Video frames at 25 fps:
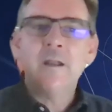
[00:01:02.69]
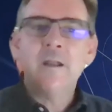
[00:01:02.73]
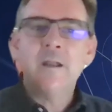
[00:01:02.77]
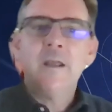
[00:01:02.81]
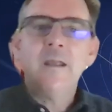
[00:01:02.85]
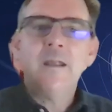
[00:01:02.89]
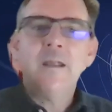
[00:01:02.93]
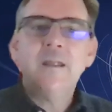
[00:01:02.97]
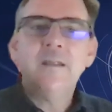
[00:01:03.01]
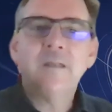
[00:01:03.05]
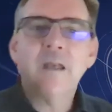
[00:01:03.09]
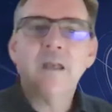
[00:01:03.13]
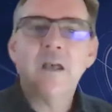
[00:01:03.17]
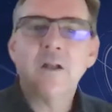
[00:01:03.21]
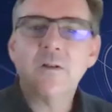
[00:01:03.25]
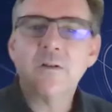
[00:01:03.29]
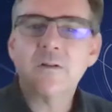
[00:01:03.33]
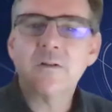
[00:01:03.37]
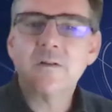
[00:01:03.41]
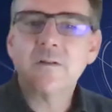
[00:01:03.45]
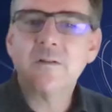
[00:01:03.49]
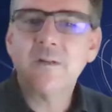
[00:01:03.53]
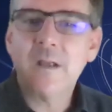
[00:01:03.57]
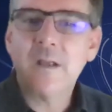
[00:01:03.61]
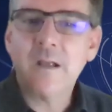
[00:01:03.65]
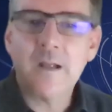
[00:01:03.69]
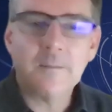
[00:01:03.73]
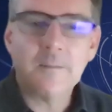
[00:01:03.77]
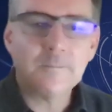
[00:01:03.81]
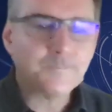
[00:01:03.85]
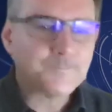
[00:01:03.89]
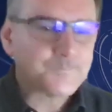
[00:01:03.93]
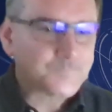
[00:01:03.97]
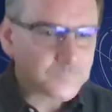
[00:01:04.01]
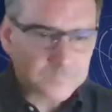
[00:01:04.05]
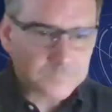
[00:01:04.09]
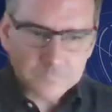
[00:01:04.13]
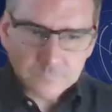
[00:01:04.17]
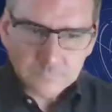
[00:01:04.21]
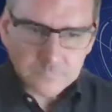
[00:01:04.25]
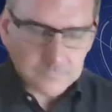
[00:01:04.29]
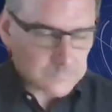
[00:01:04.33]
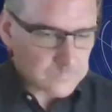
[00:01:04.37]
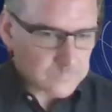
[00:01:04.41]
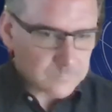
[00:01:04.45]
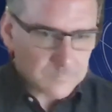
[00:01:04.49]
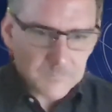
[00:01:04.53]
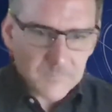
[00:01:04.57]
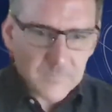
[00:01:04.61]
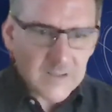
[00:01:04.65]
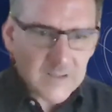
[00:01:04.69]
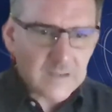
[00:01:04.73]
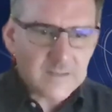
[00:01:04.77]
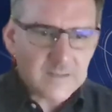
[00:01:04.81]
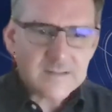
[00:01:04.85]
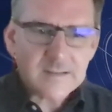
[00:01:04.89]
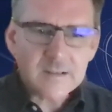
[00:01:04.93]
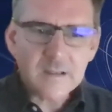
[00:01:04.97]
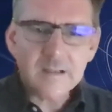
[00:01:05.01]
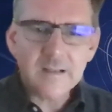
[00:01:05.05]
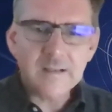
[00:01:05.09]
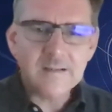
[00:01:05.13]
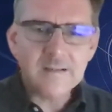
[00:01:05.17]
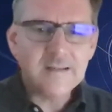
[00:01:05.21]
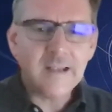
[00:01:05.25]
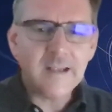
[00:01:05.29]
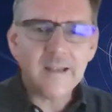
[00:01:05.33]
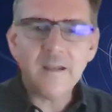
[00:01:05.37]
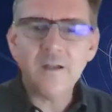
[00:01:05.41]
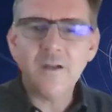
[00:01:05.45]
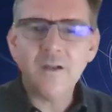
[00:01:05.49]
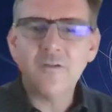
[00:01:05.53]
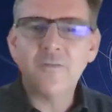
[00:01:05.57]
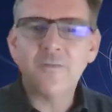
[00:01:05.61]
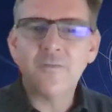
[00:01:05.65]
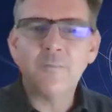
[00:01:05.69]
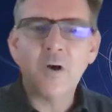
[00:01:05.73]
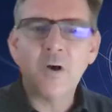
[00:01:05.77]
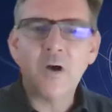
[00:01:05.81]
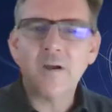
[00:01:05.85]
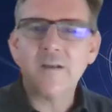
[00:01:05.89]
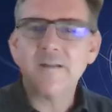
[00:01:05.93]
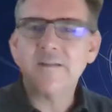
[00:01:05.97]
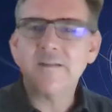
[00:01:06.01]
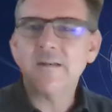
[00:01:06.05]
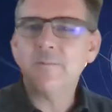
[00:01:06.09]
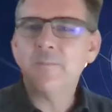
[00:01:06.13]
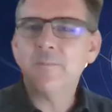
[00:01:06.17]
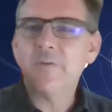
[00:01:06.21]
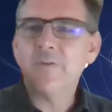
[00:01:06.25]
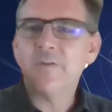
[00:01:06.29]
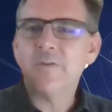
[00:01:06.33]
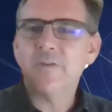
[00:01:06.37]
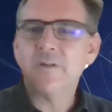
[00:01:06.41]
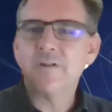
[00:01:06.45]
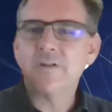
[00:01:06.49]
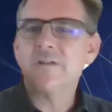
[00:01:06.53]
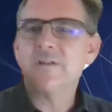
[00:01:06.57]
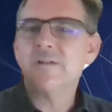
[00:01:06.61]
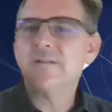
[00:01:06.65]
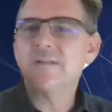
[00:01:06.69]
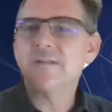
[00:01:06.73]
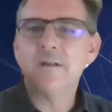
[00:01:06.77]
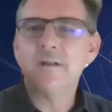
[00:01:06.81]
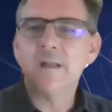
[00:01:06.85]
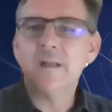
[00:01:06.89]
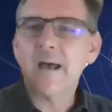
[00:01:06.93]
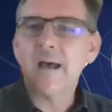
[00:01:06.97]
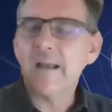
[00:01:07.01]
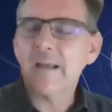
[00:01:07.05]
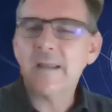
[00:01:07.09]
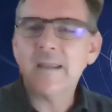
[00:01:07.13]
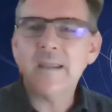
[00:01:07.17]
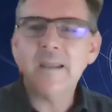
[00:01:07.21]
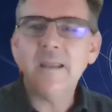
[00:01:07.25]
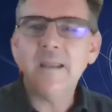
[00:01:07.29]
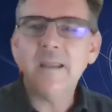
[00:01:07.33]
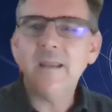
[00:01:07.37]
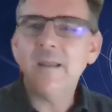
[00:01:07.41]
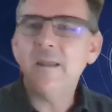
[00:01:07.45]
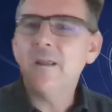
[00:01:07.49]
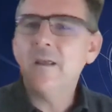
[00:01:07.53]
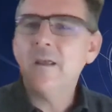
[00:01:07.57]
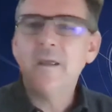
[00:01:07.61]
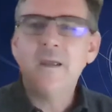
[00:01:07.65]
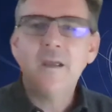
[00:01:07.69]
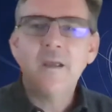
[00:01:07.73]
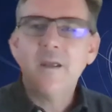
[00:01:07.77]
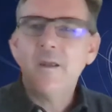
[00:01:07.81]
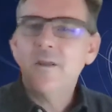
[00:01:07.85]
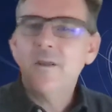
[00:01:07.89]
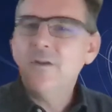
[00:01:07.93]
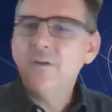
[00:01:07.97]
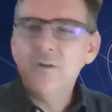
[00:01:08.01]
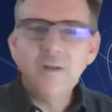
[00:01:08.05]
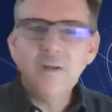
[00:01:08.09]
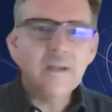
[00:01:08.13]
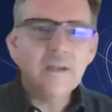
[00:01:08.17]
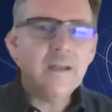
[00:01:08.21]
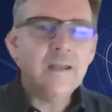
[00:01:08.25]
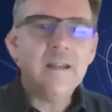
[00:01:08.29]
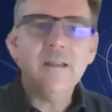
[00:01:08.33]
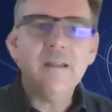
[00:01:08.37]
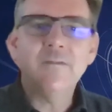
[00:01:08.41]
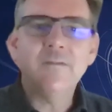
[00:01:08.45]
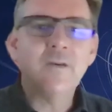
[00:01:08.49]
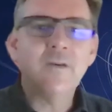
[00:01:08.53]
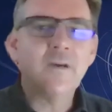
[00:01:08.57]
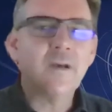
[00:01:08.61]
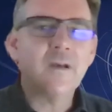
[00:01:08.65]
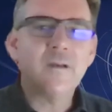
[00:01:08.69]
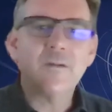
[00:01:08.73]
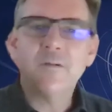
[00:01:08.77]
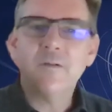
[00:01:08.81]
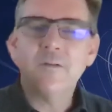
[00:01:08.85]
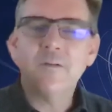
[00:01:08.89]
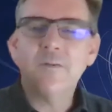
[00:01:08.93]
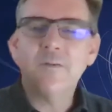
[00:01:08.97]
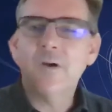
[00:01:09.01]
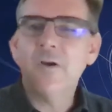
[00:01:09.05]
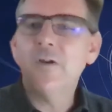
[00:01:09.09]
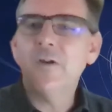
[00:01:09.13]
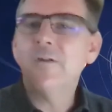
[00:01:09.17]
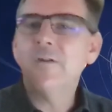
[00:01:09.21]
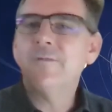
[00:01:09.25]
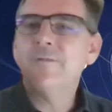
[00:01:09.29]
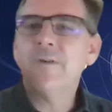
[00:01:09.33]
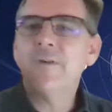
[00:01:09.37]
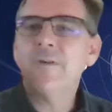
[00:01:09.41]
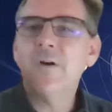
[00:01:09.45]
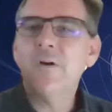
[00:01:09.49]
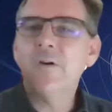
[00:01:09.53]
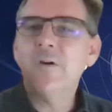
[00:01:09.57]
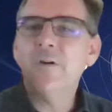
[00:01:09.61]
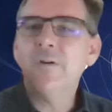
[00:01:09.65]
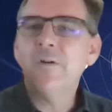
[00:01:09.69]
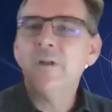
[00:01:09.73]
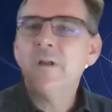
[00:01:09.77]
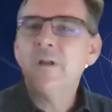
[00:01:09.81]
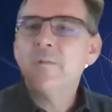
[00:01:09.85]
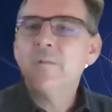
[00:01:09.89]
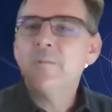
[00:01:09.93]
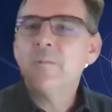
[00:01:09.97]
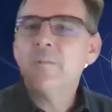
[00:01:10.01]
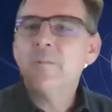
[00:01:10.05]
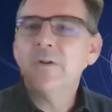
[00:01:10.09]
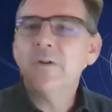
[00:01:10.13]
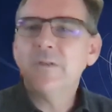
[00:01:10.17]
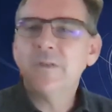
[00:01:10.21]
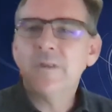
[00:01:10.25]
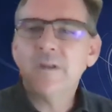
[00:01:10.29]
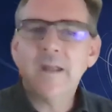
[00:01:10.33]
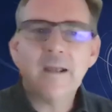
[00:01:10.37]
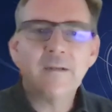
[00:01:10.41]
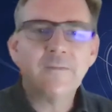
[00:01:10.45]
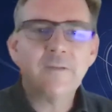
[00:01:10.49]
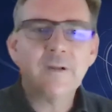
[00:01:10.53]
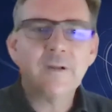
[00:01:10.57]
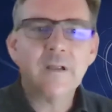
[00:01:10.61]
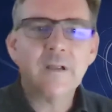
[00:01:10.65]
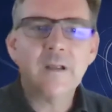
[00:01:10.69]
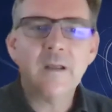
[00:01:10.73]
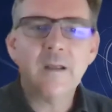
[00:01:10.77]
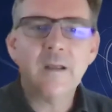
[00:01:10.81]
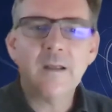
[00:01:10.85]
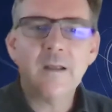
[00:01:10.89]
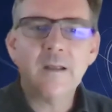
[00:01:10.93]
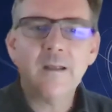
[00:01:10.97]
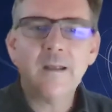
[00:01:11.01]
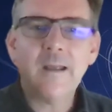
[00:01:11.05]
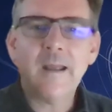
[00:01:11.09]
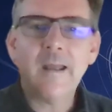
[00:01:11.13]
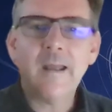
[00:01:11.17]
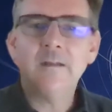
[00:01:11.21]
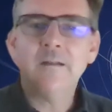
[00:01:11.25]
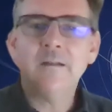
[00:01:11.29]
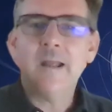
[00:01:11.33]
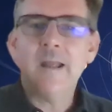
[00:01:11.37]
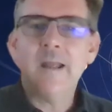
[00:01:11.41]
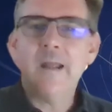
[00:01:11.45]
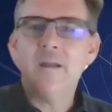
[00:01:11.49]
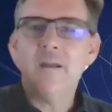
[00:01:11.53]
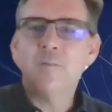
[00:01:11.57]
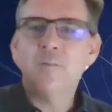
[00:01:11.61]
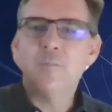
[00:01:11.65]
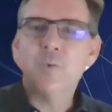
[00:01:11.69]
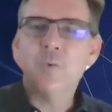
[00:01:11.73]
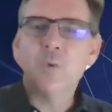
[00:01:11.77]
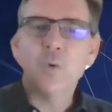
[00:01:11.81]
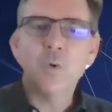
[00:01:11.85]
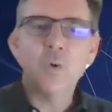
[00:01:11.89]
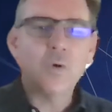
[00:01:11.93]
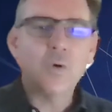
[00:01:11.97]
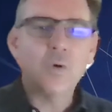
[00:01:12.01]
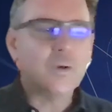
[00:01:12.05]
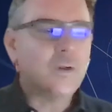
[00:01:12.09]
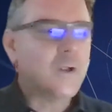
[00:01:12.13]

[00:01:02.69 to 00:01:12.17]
He's held executive marketing positions in Nike, Unilever, Vodafone, both in Africa and abroad.